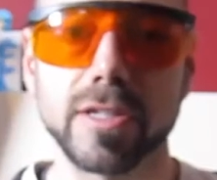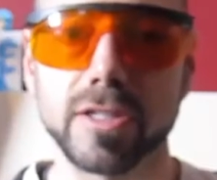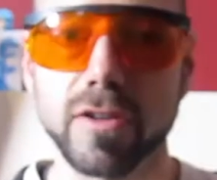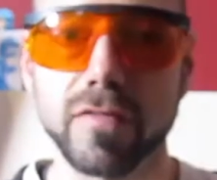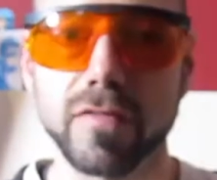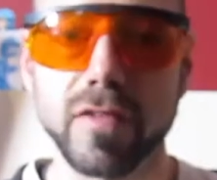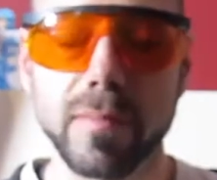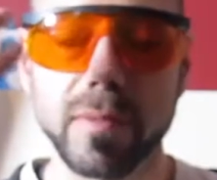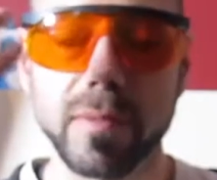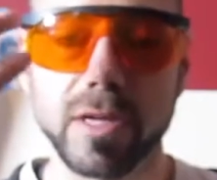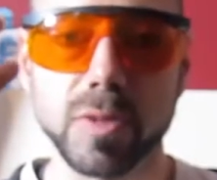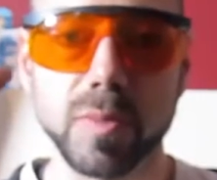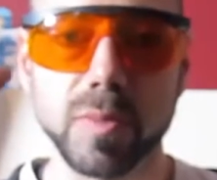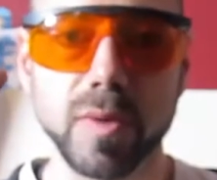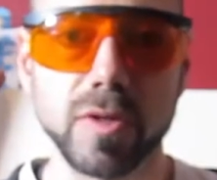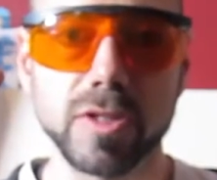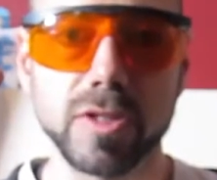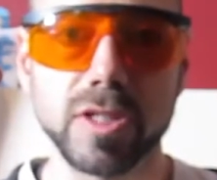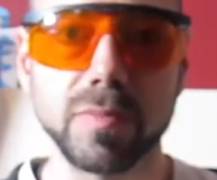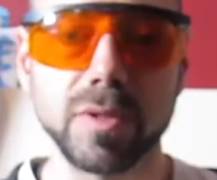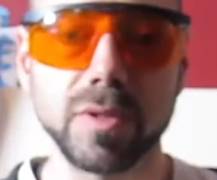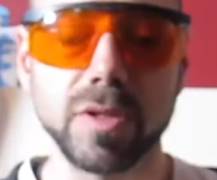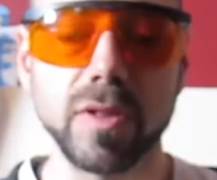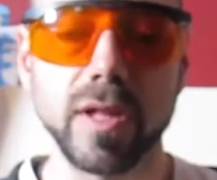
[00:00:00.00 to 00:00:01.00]
So if I'm exposed
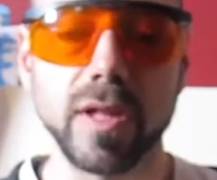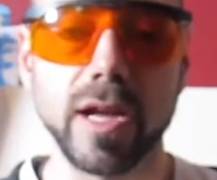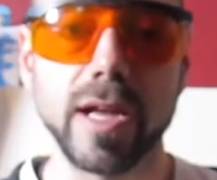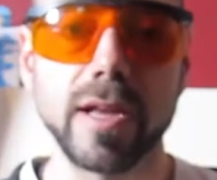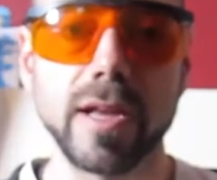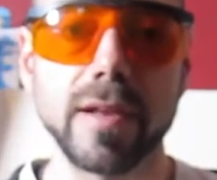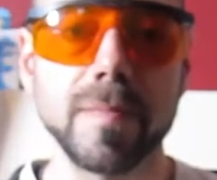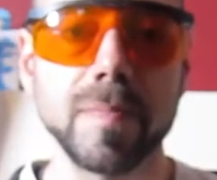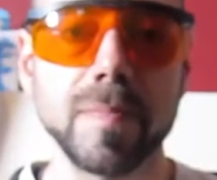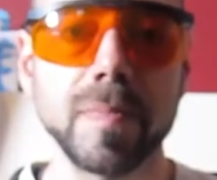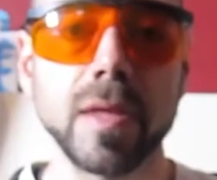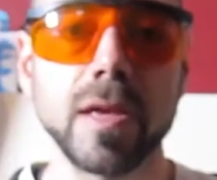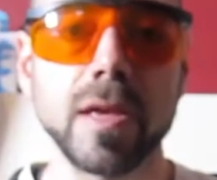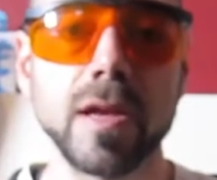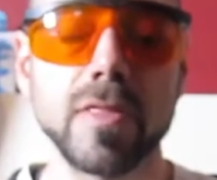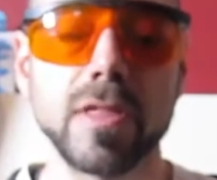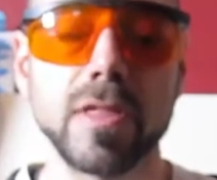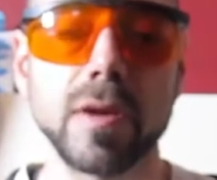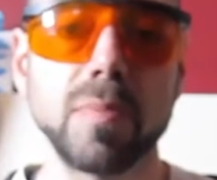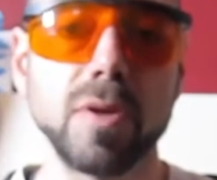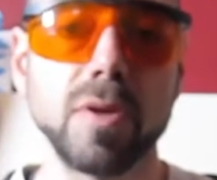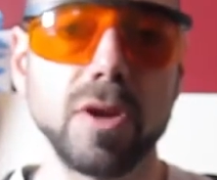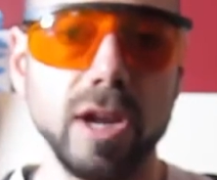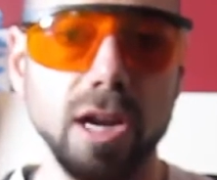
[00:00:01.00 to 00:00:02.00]
to blue light,
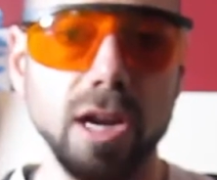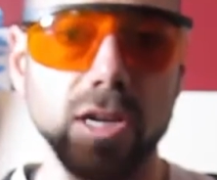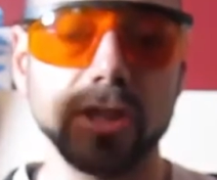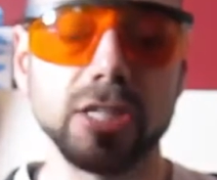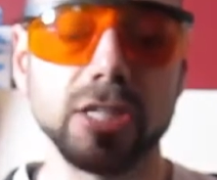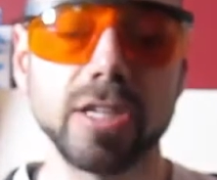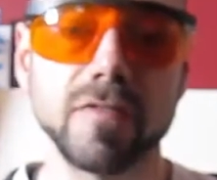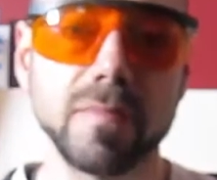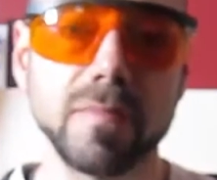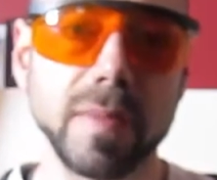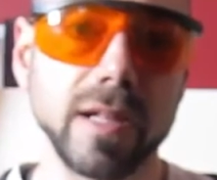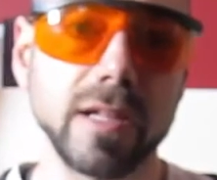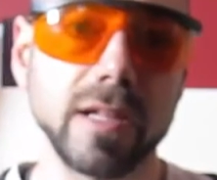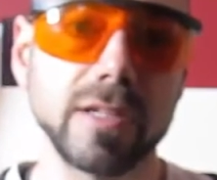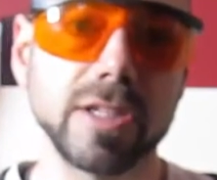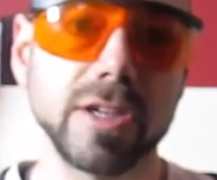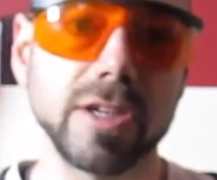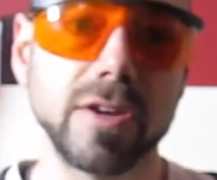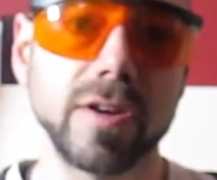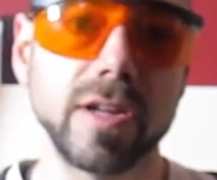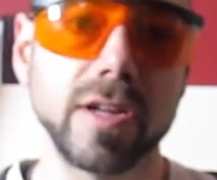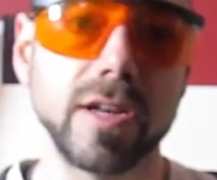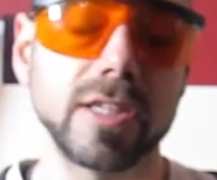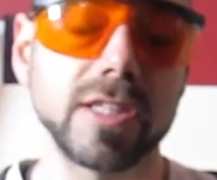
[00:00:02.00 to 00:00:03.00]
the production of
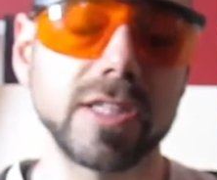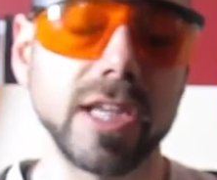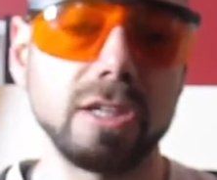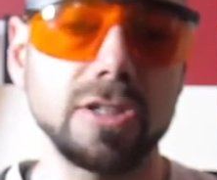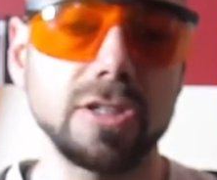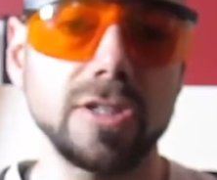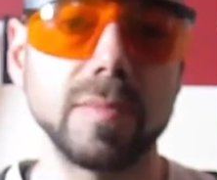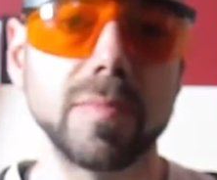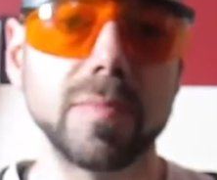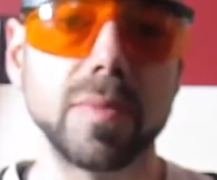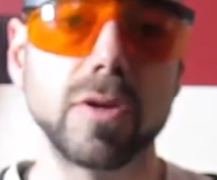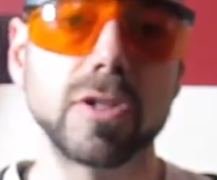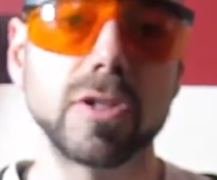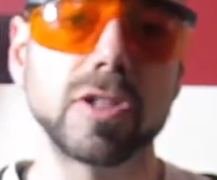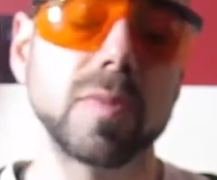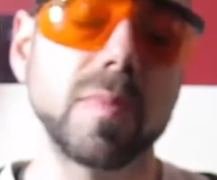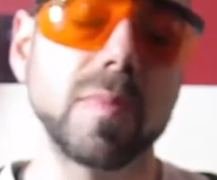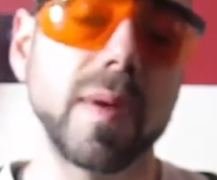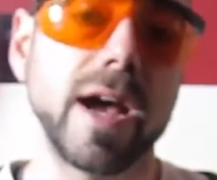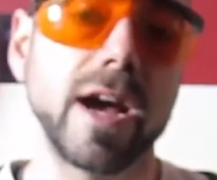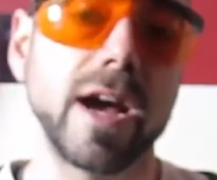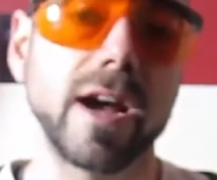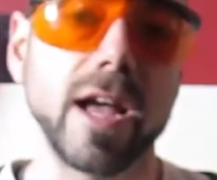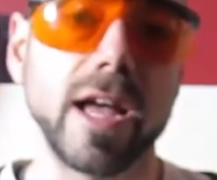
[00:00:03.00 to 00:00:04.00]
melatonin is actually pushed
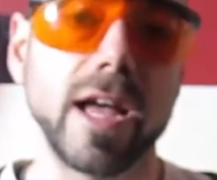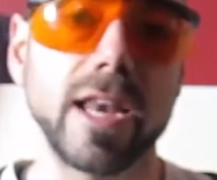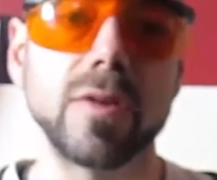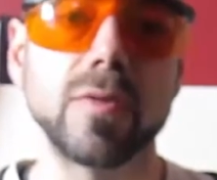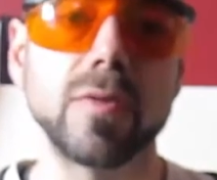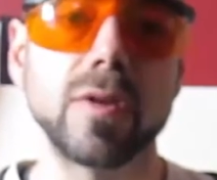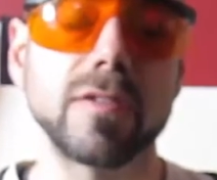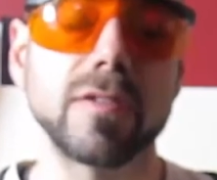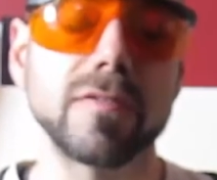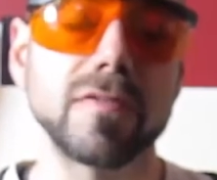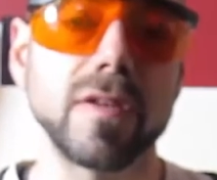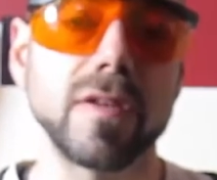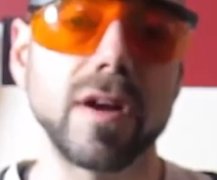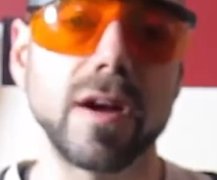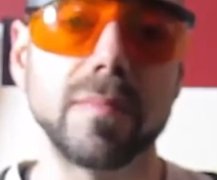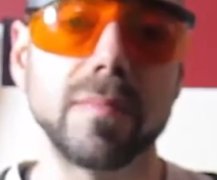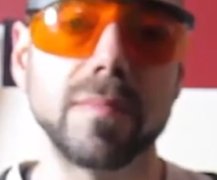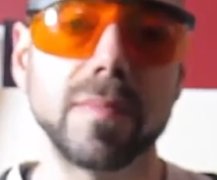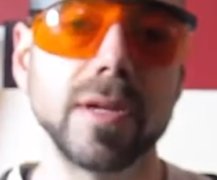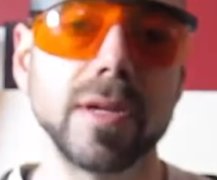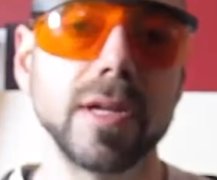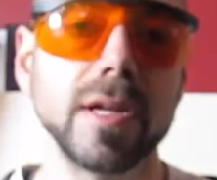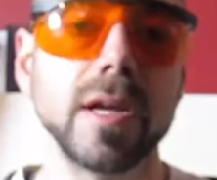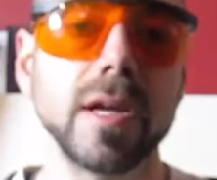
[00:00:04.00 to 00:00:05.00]
back anywhere
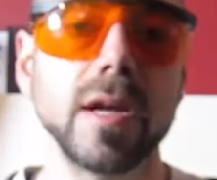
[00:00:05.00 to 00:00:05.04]
from